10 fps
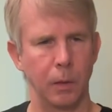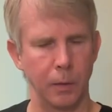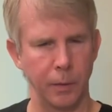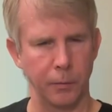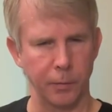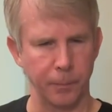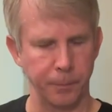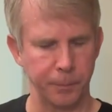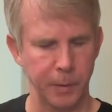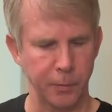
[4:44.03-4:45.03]
it's a
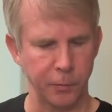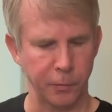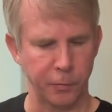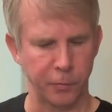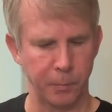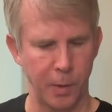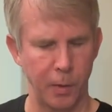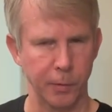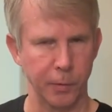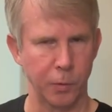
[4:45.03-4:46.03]

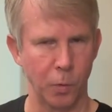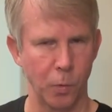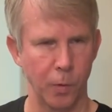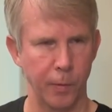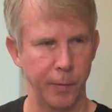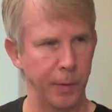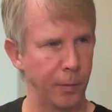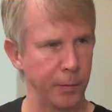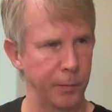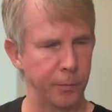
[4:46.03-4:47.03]
smaller core than
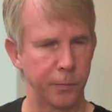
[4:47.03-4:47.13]
on the